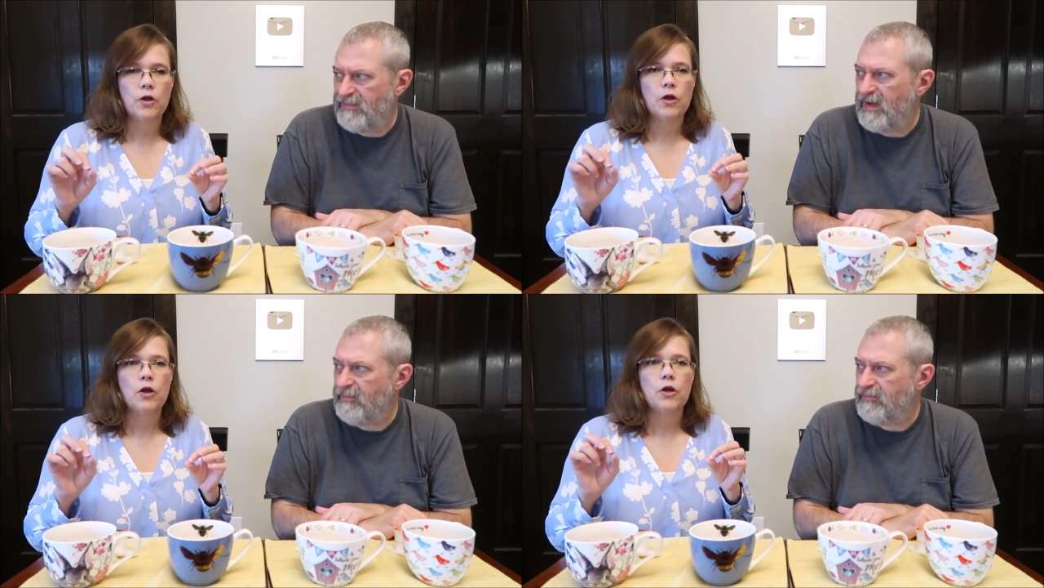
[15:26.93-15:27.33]

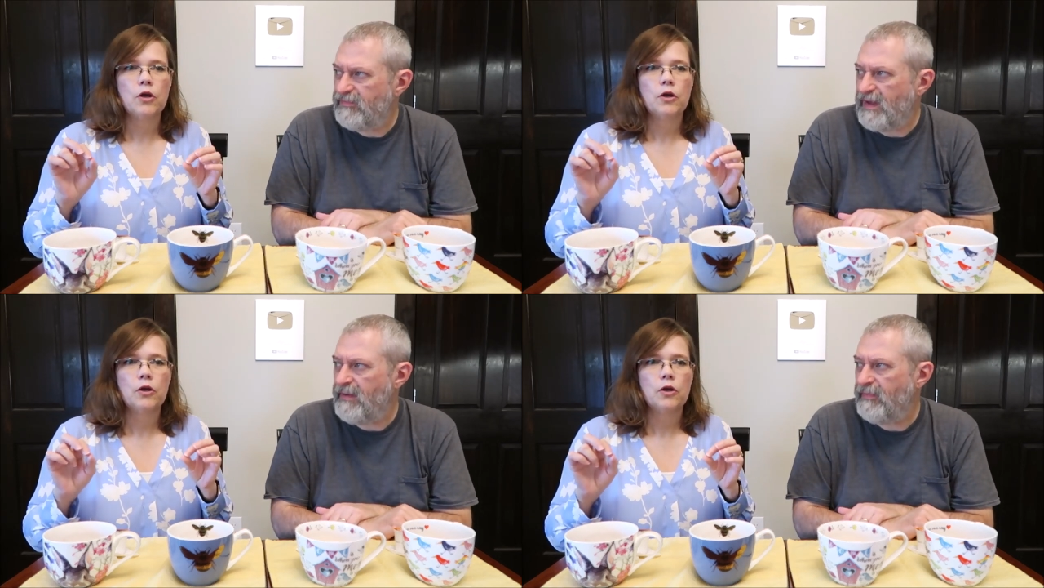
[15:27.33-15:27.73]
Speaker 1: same
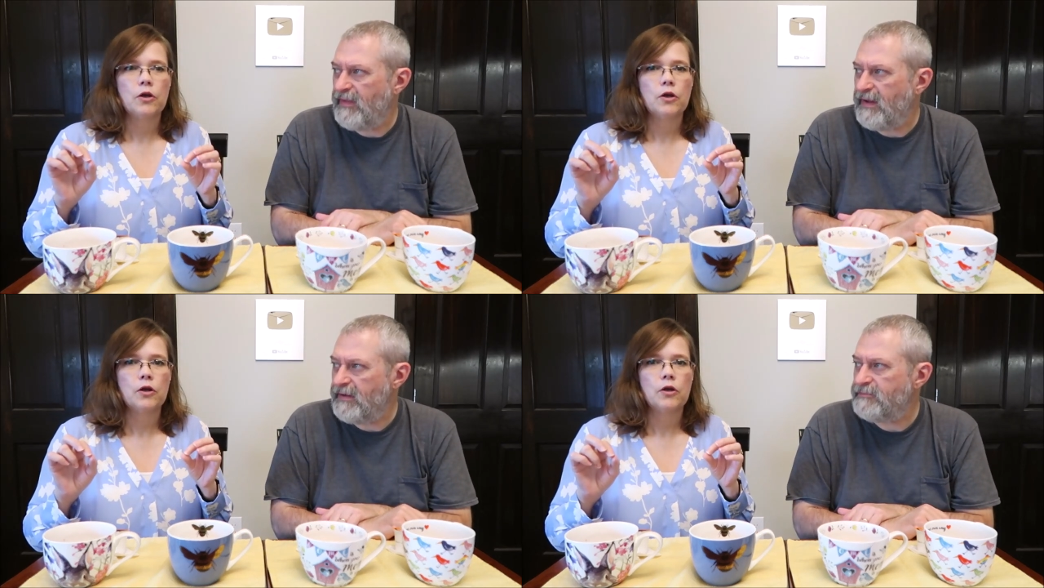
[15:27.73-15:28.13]
same
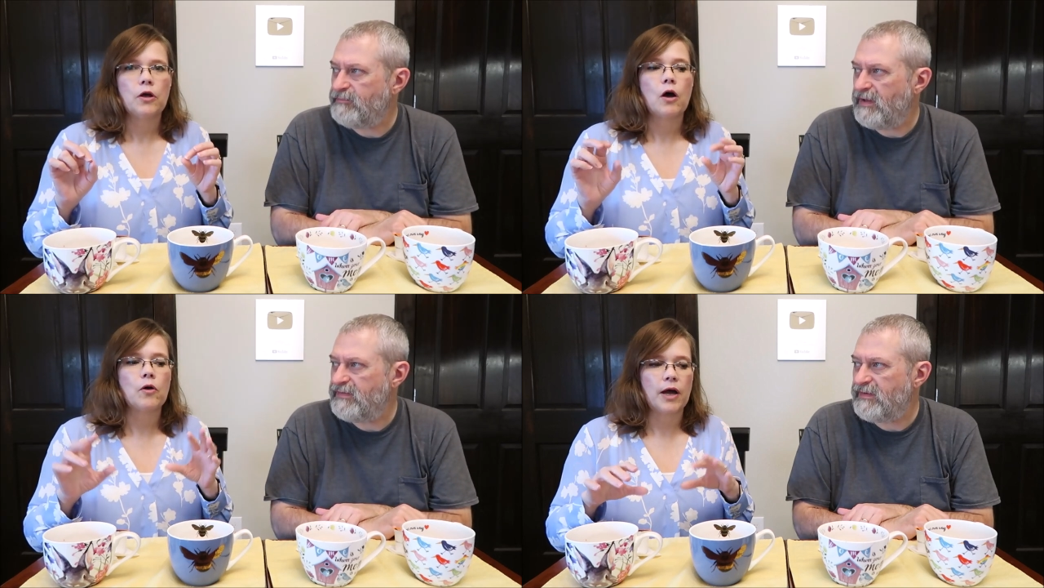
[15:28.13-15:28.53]
thing.
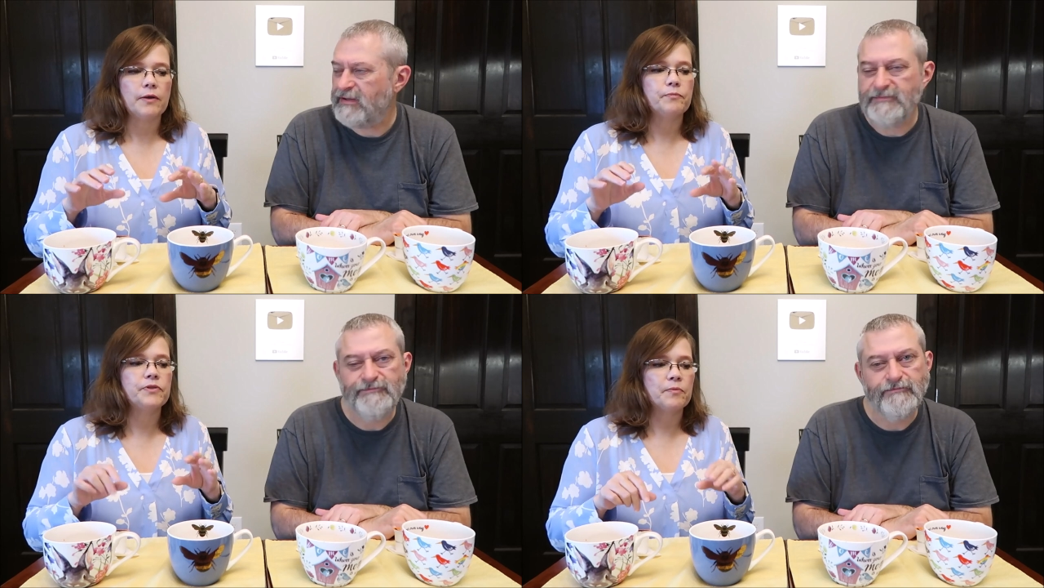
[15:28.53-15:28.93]
Speaker 2: Basically.
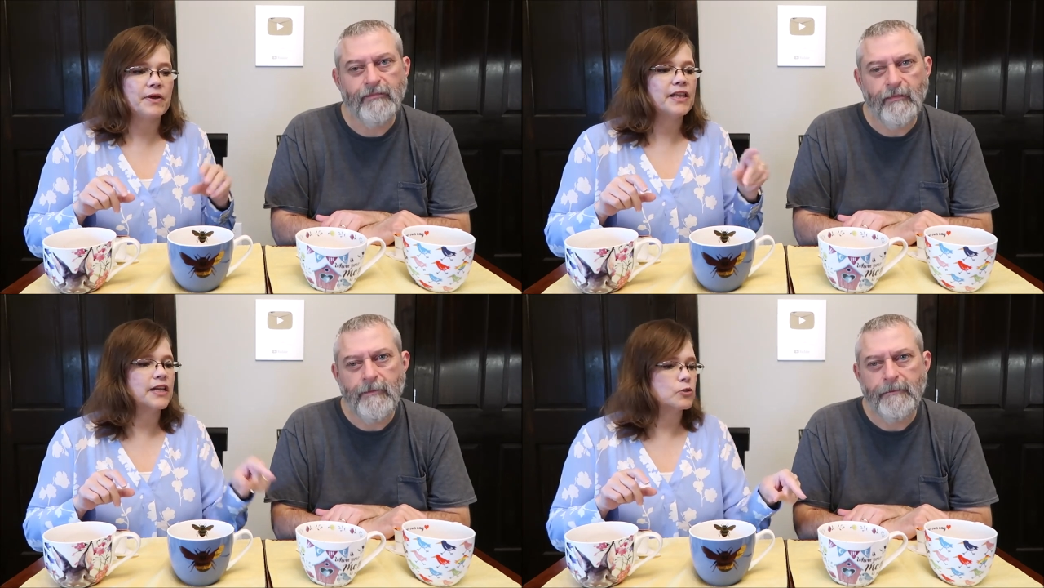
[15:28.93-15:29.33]
Okay, to
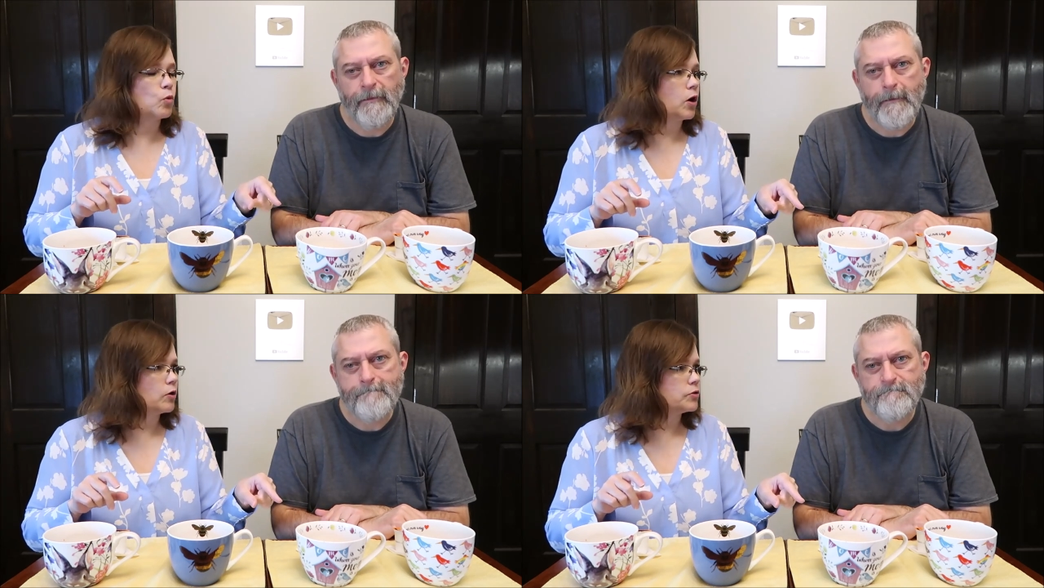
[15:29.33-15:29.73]
me that's
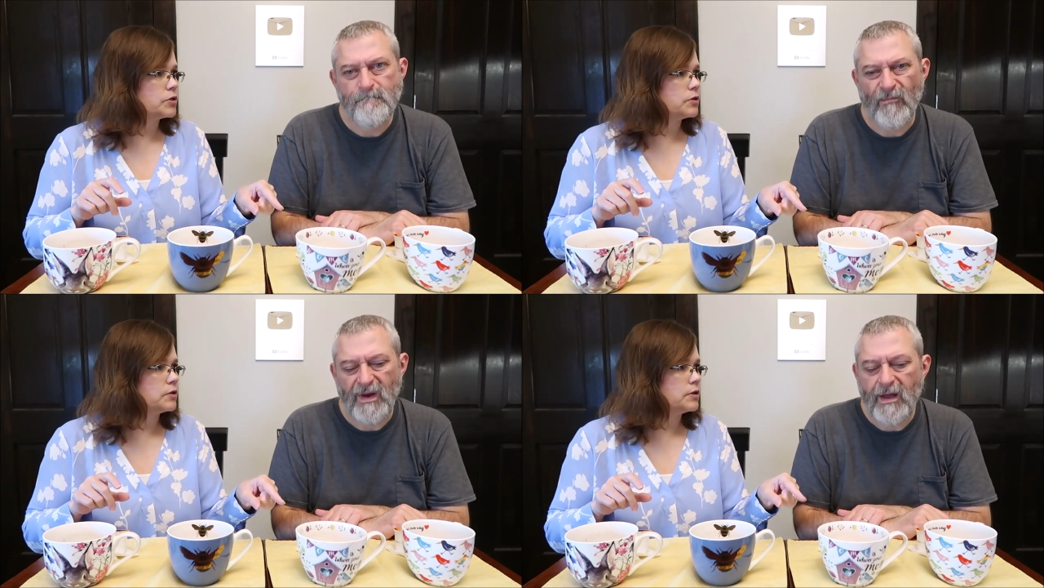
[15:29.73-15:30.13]

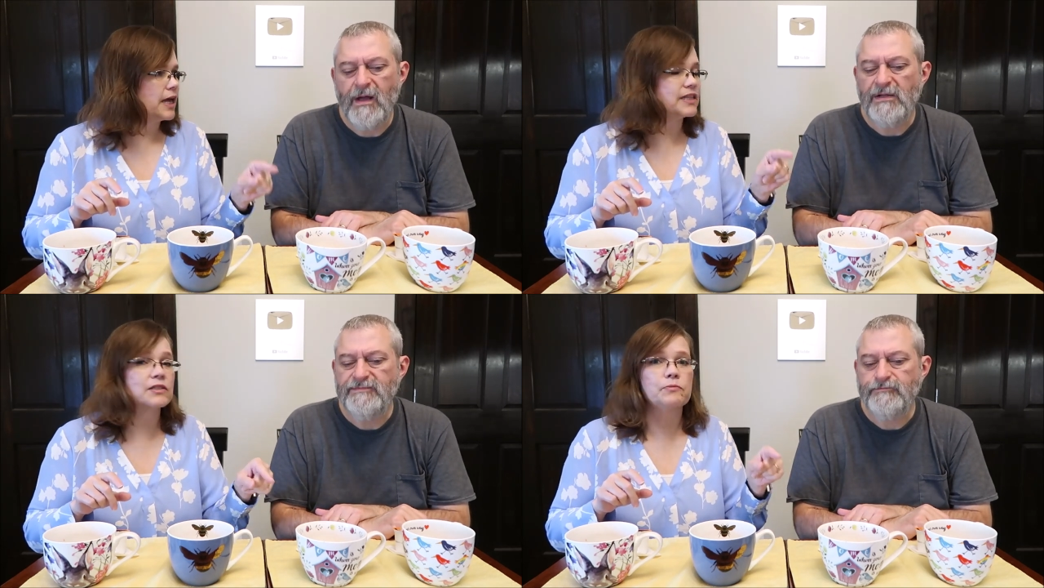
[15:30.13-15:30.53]
worse.
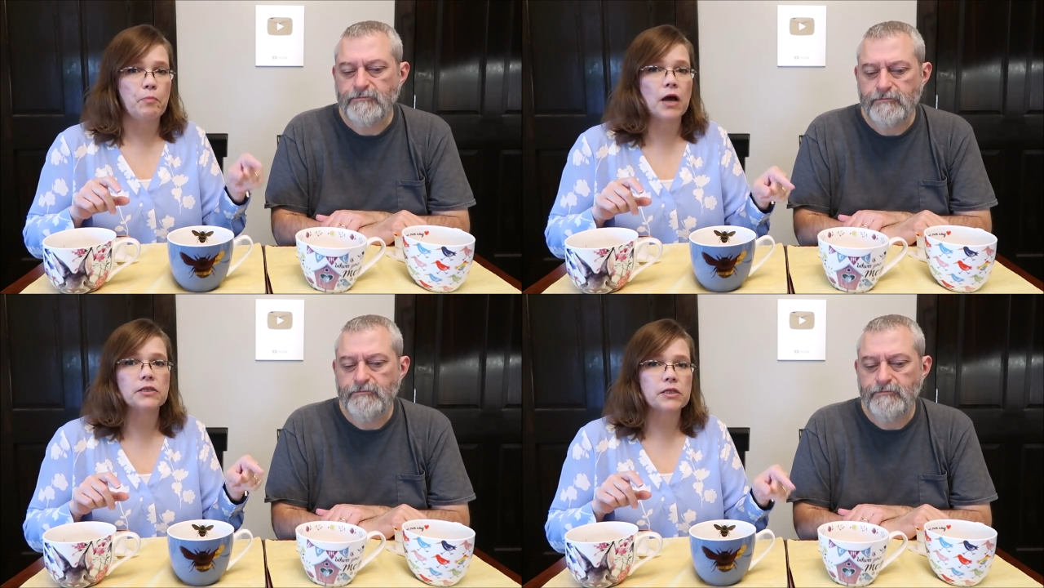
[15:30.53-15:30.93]
That's
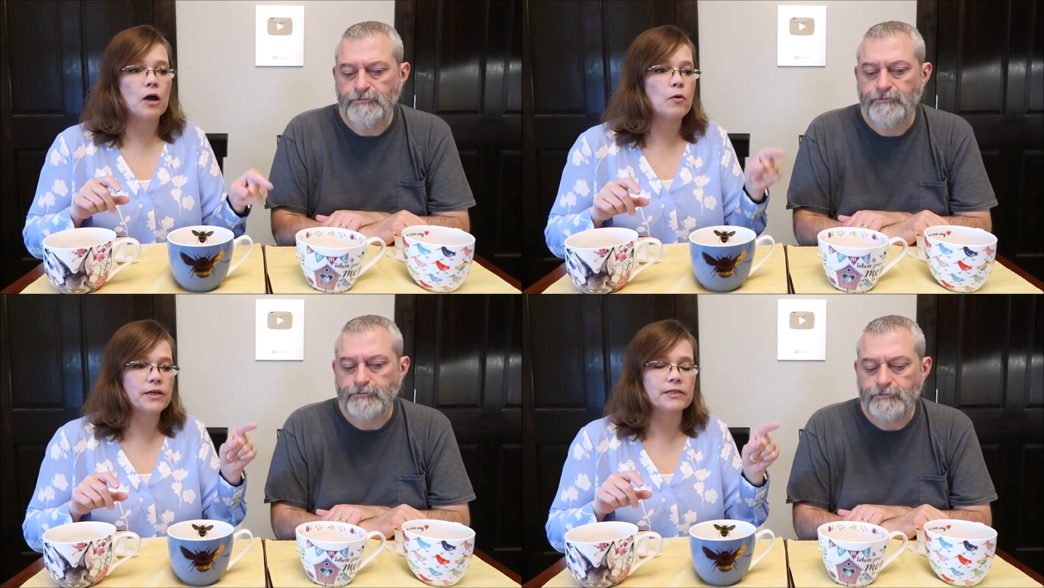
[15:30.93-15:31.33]

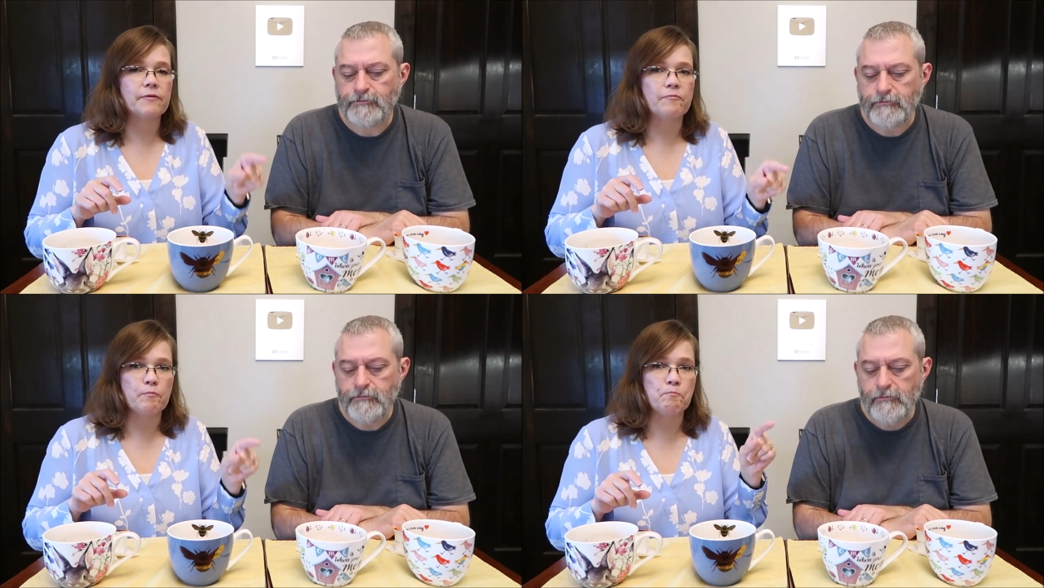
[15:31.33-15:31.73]
Bosco is
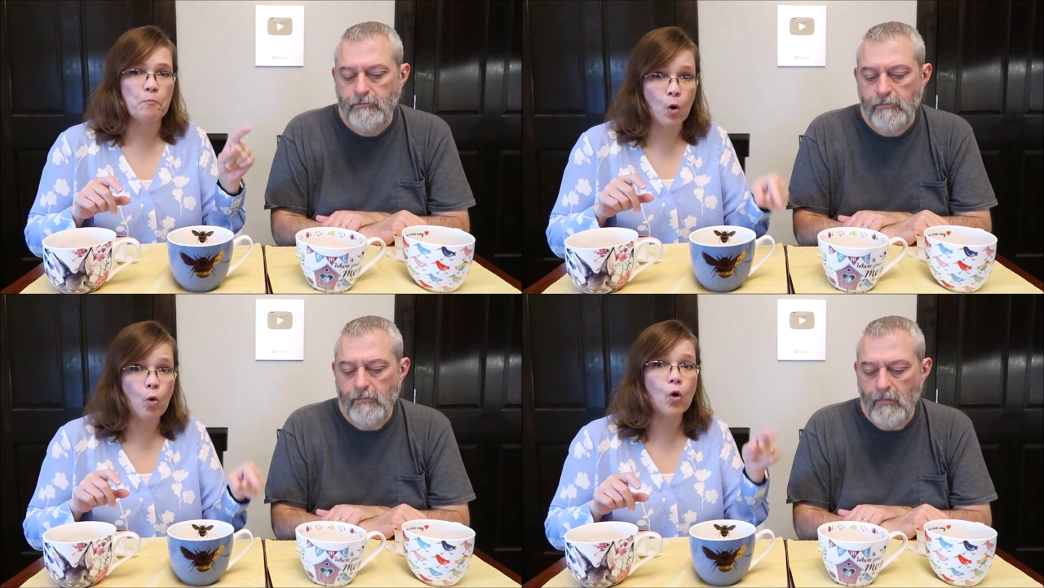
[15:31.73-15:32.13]

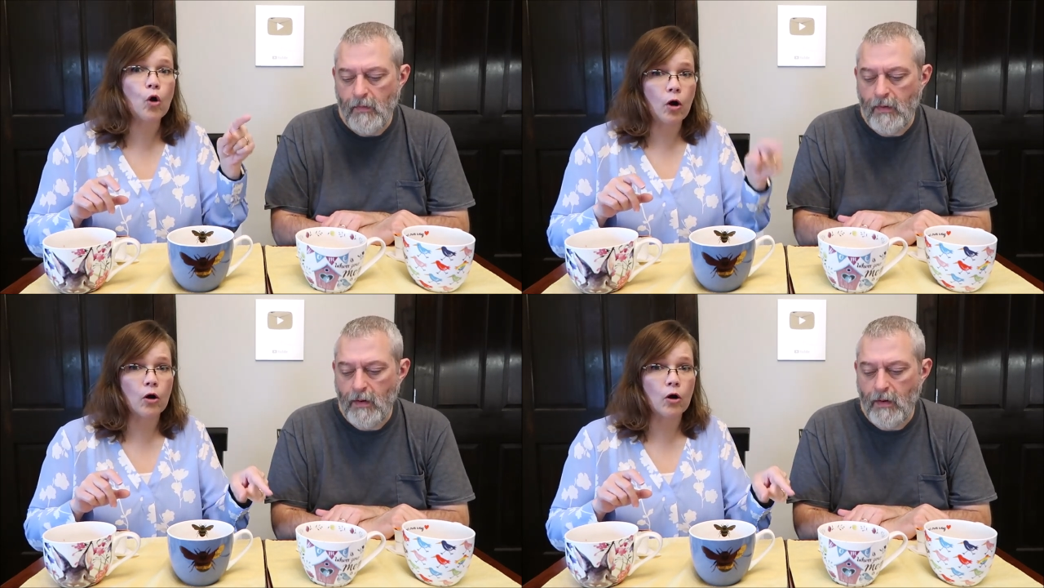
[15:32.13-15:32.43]
more